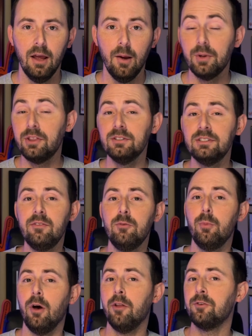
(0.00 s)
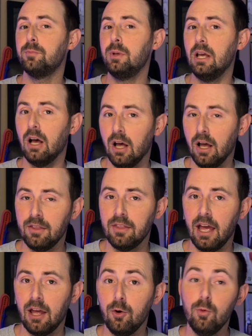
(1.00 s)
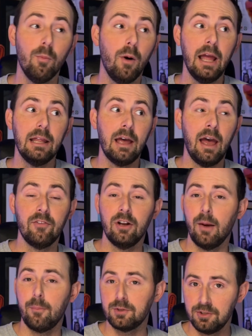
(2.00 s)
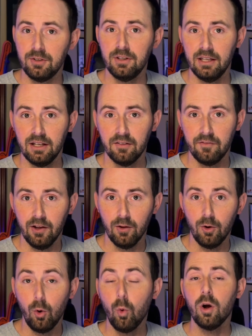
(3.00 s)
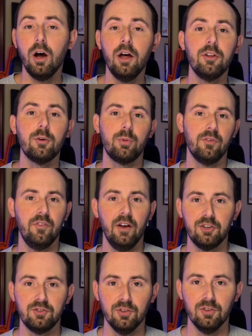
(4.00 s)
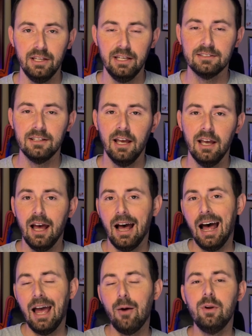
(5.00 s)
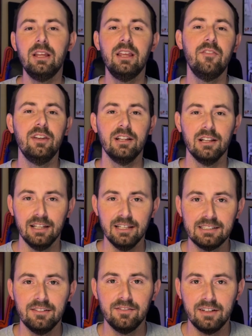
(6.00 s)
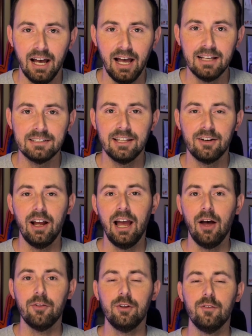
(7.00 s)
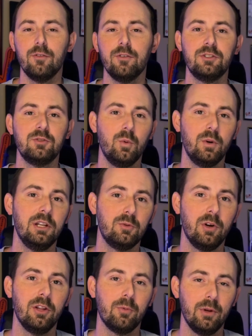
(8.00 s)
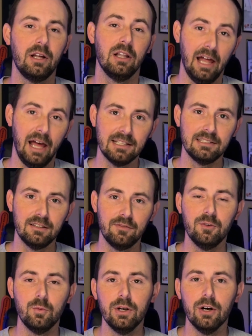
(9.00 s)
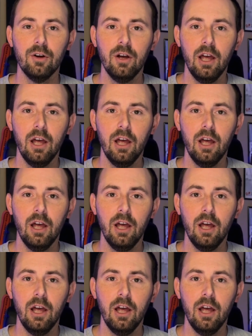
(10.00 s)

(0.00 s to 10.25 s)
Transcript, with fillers: but there's even others beyond that who might have an opportunity in the NFL or other professional leagues. I want to give you the list of guys that are out there for the 2023 class, if you will,